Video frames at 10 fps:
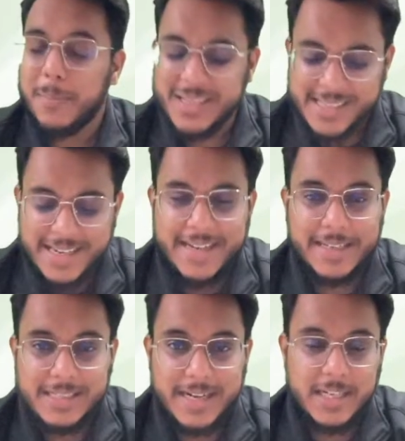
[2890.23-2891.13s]
Basically,
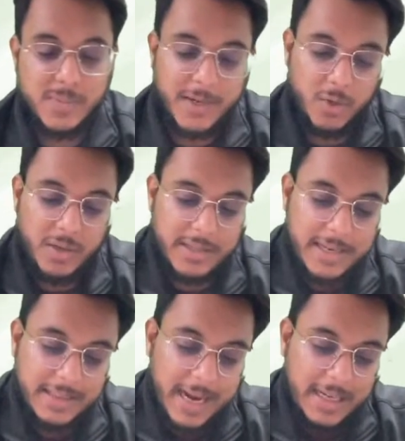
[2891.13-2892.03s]
understand this particular
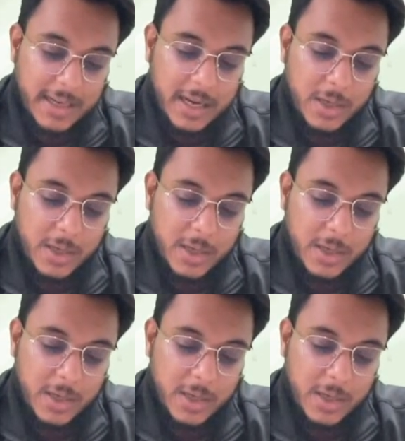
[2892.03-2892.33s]
thing, that